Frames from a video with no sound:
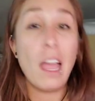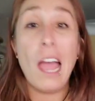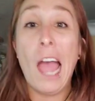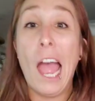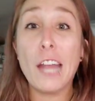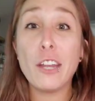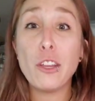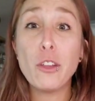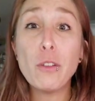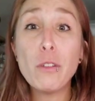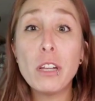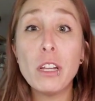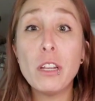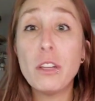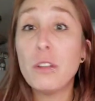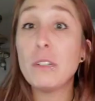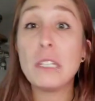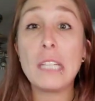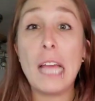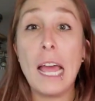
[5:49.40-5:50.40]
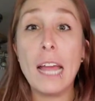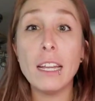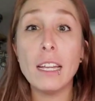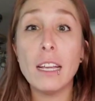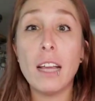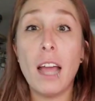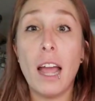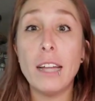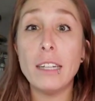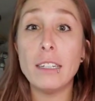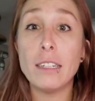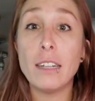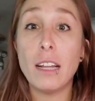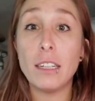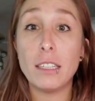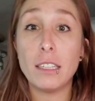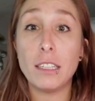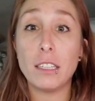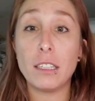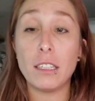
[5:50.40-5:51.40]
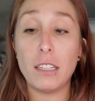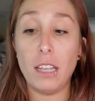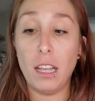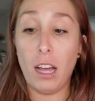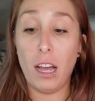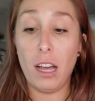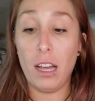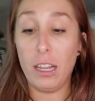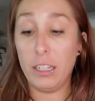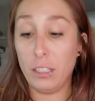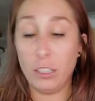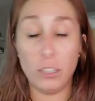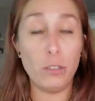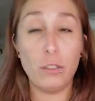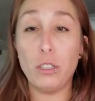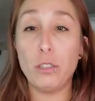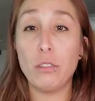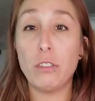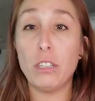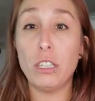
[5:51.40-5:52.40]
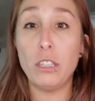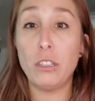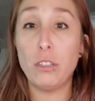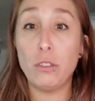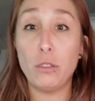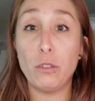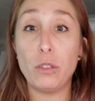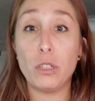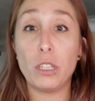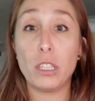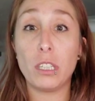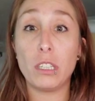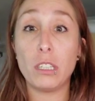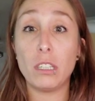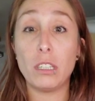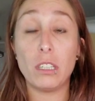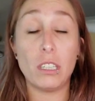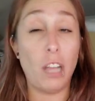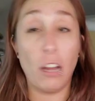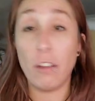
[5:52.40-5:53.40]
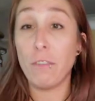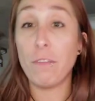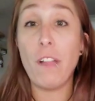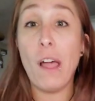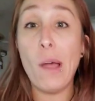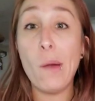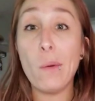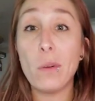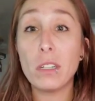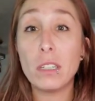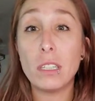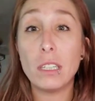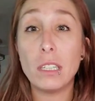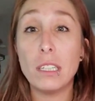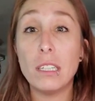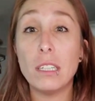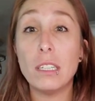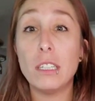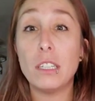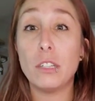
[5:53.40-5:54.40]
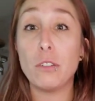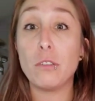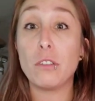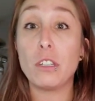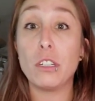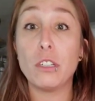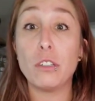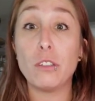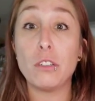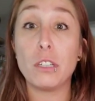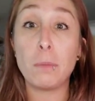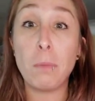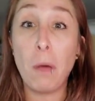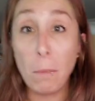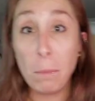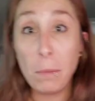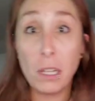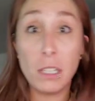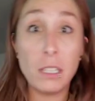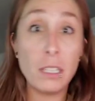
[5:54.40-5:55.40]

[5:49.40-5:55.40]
And you can use any kind of nuts too. You can use sunflower seeds, you can use pumpkin